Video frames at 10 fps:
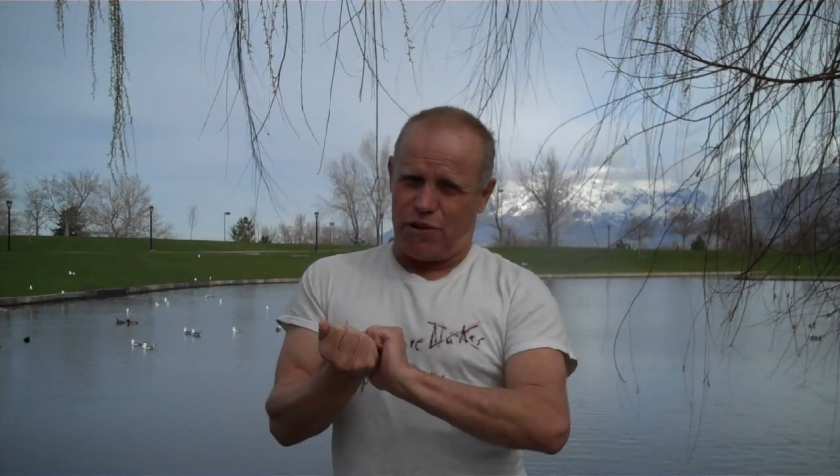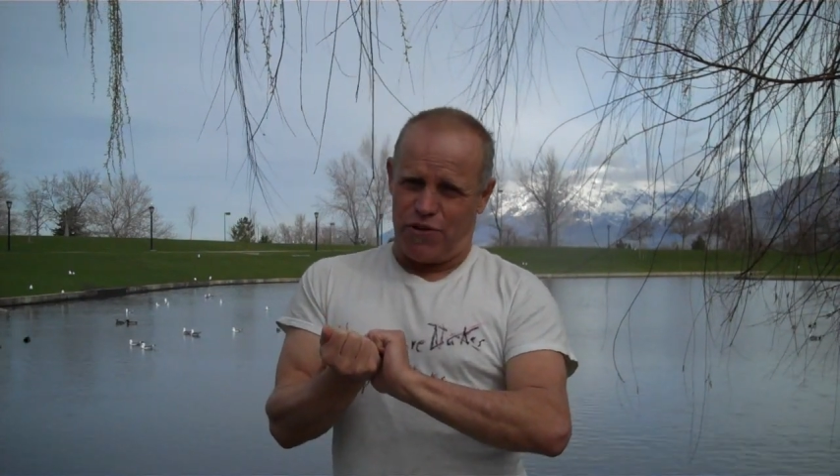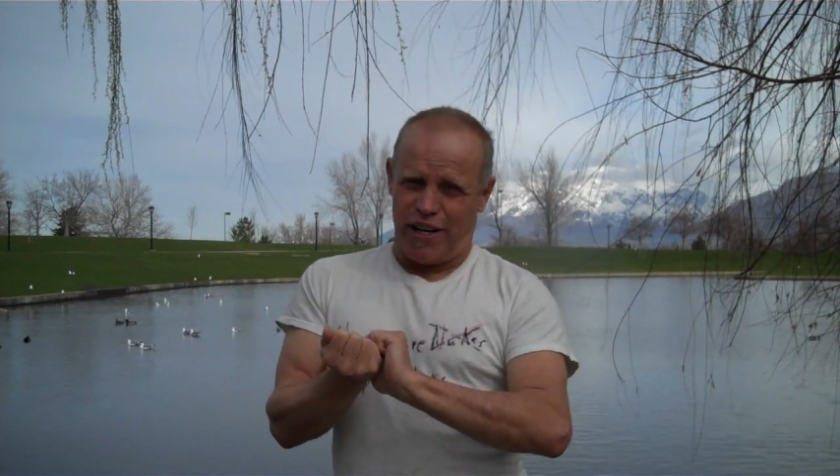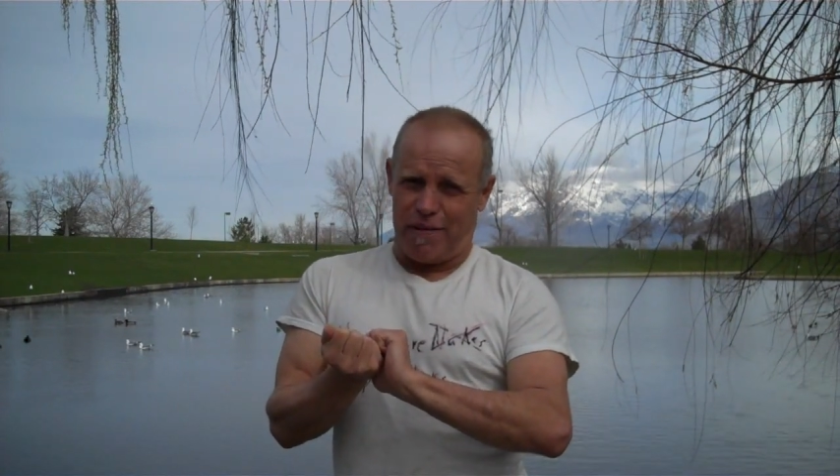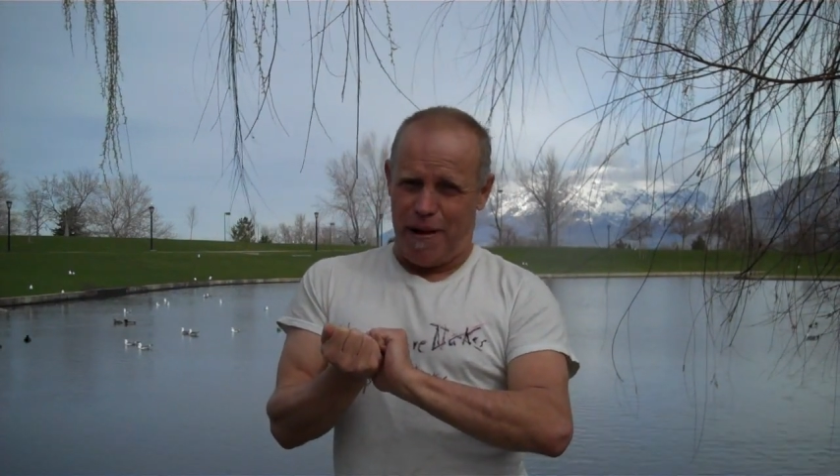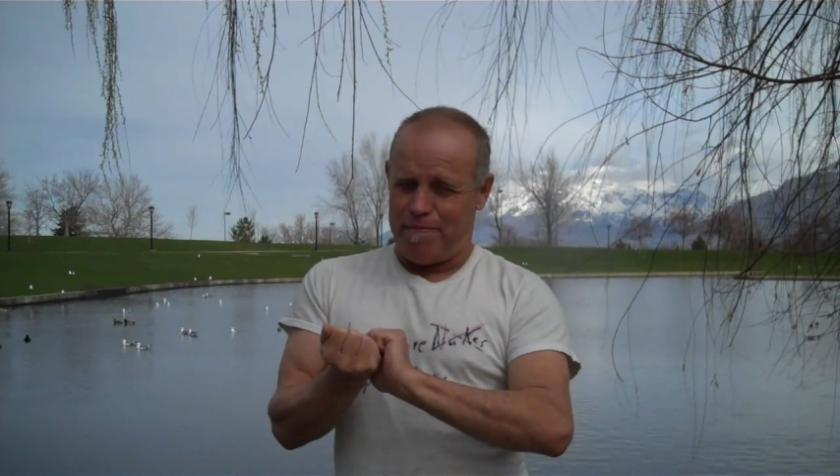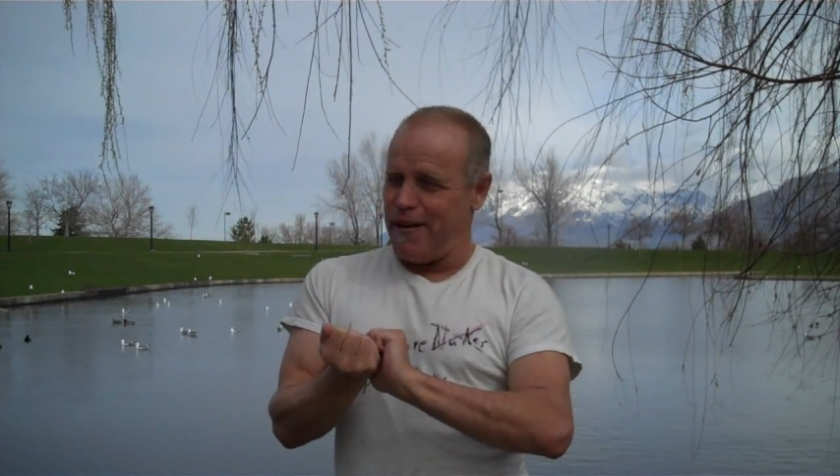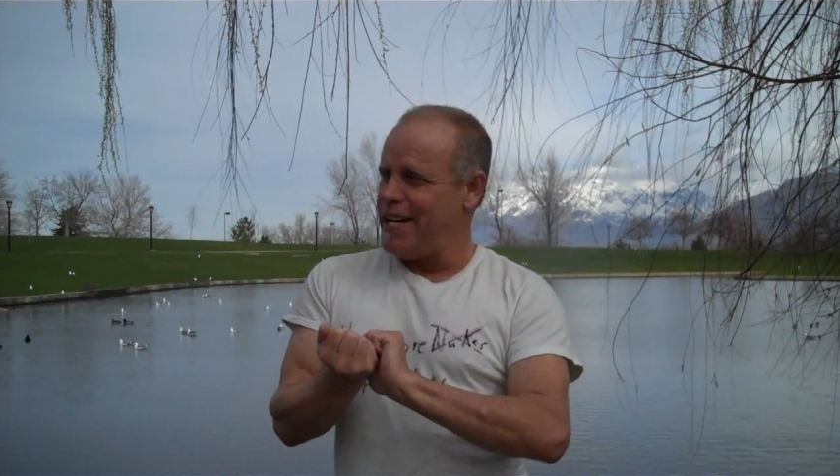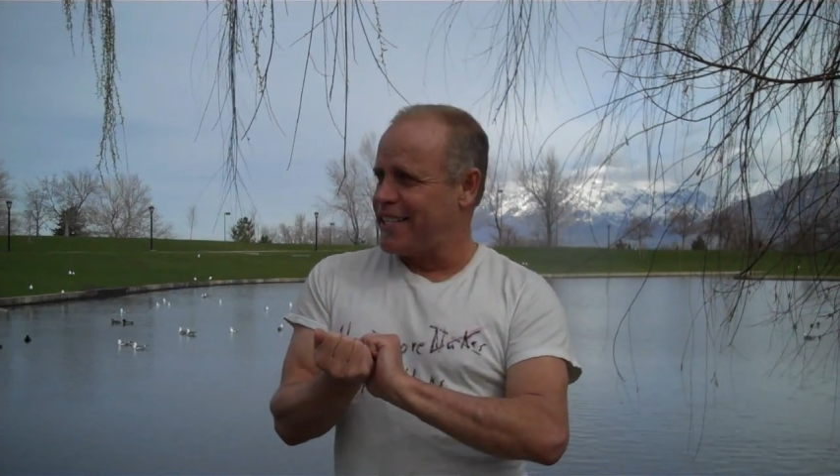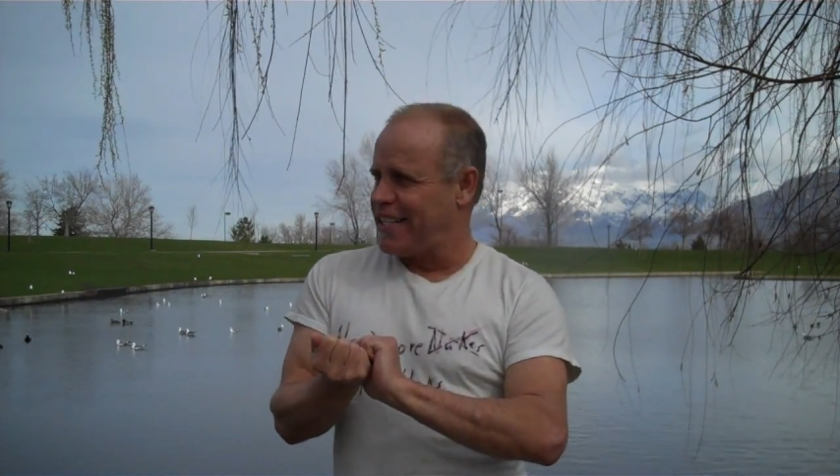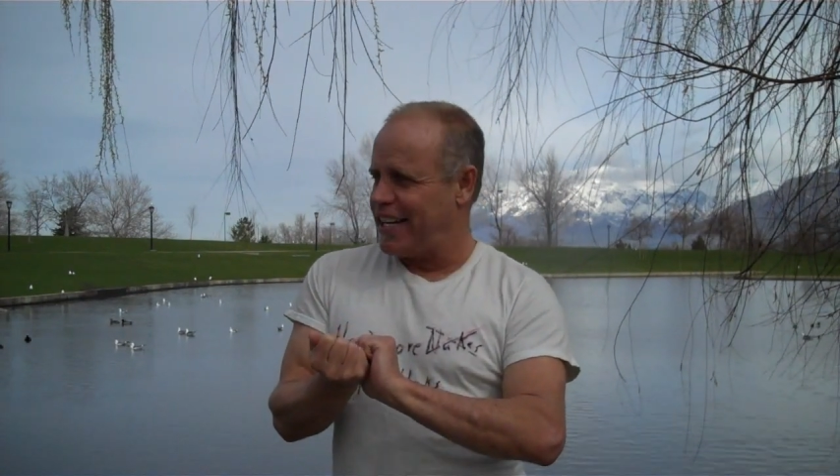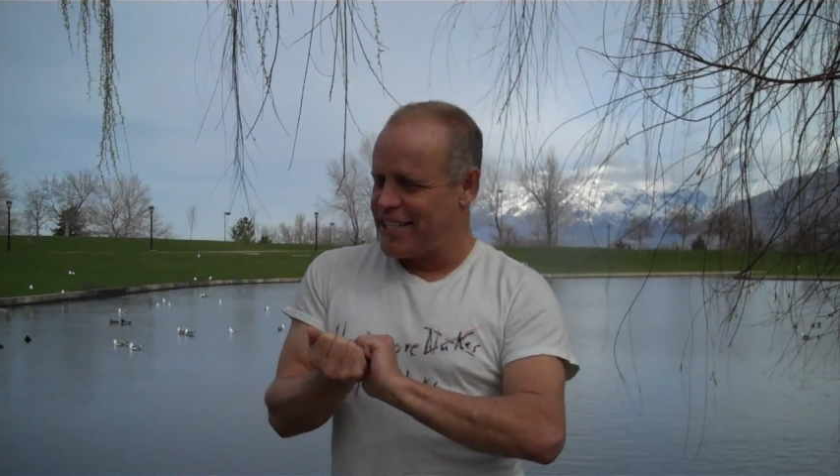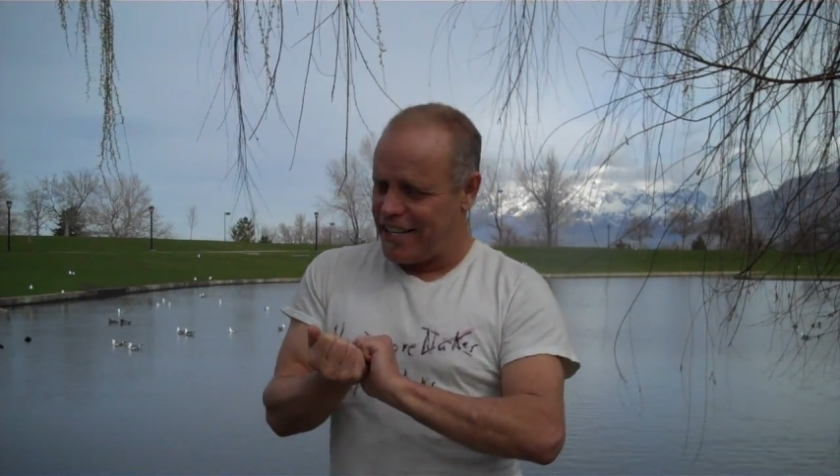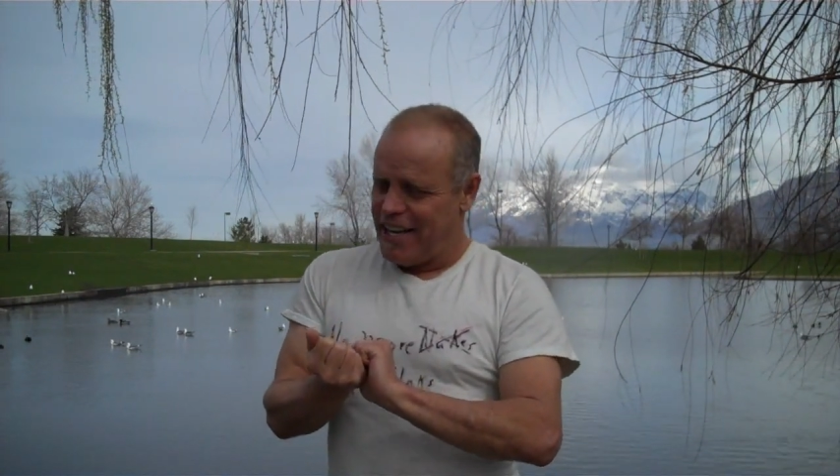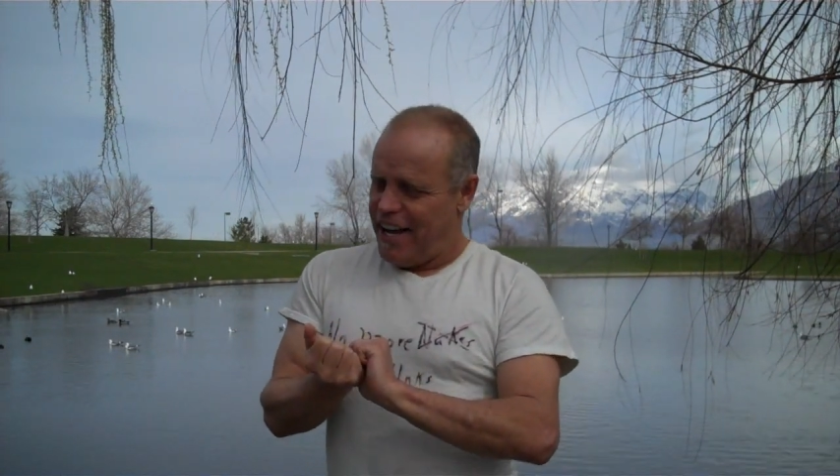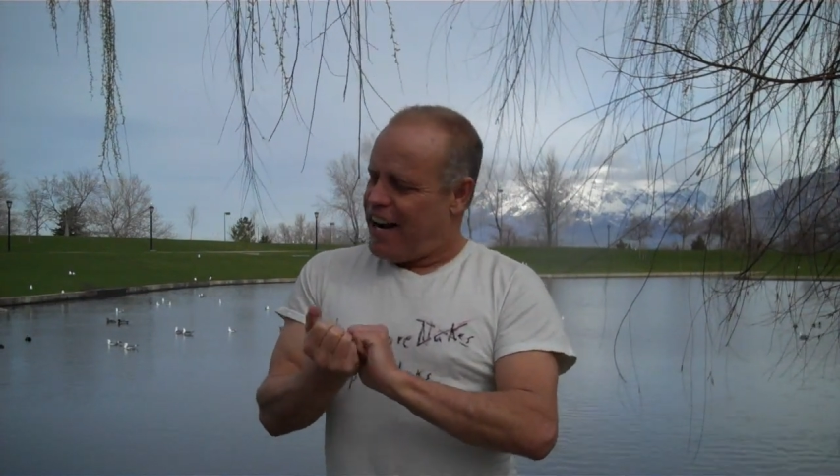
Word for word: was triggered by bee stings.